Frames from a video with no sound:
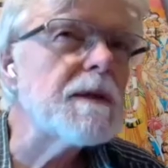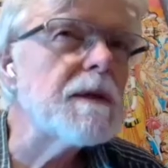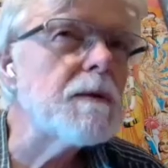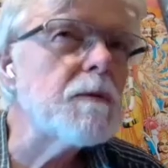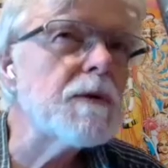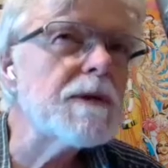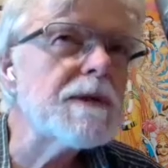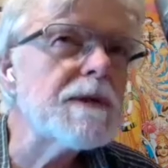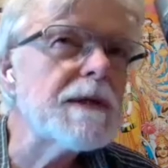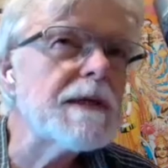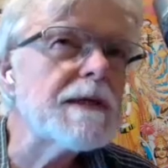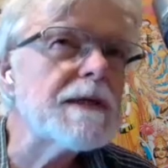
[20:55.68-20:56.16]
was
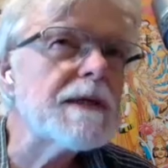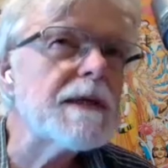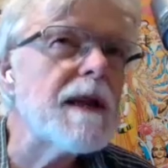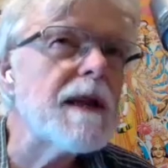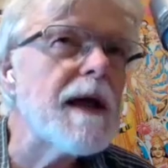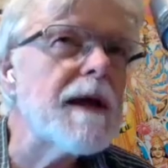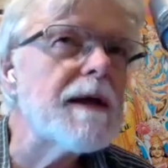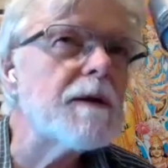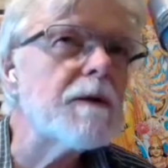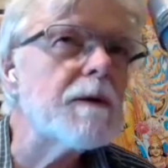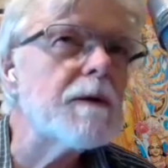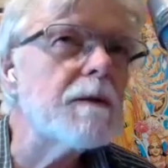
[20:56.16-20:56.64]
was this
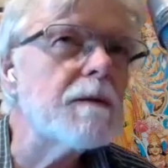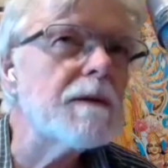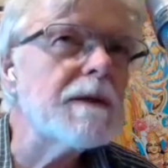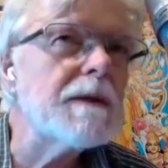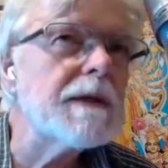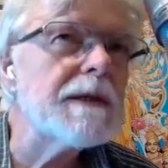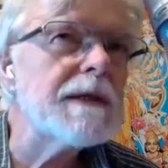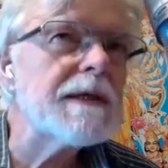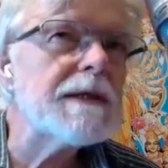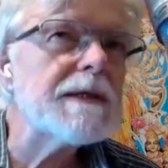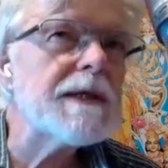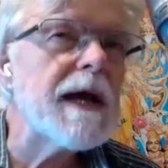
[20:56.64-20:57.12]
later?
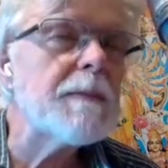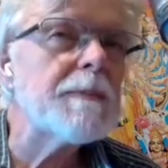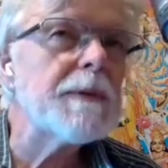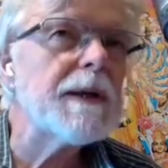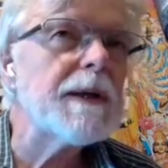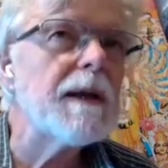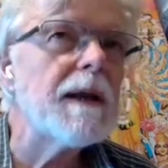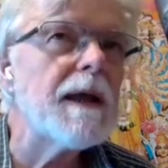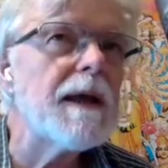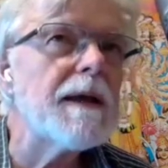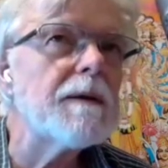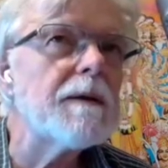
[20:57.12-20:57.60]
Did this happen
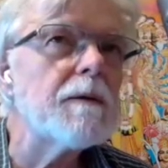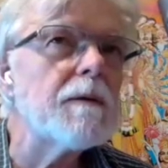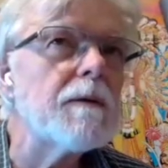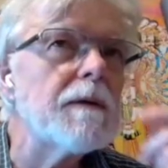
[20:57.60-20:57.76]
later